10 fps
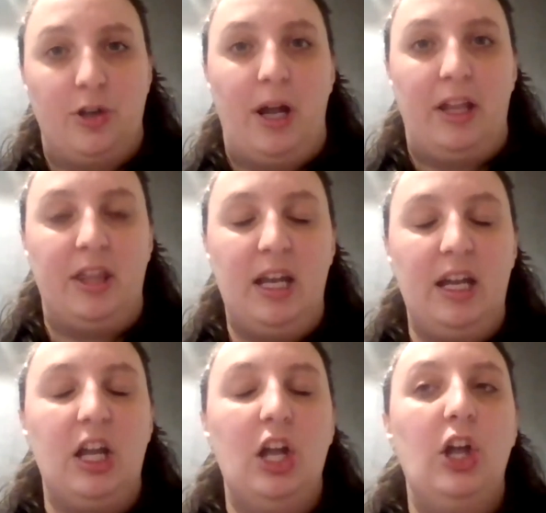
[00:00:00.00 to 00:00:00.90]
So I
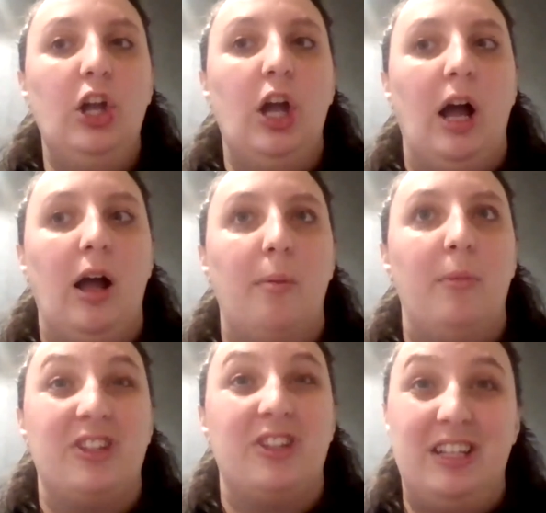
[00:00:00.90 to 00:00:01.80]
think
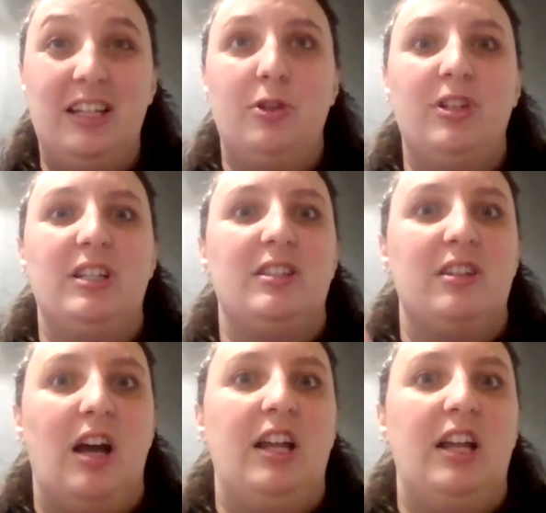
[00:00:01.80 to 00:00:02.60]
sustainability is not,